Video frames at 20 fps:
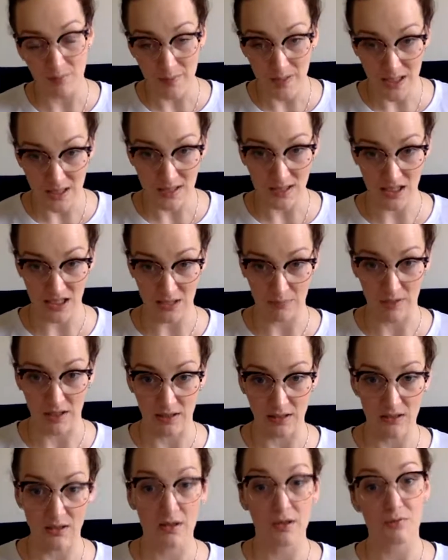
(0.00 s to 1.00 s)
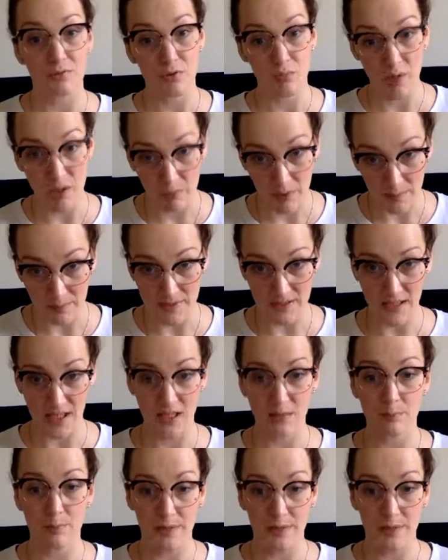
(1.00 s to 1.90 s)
me an email through my website,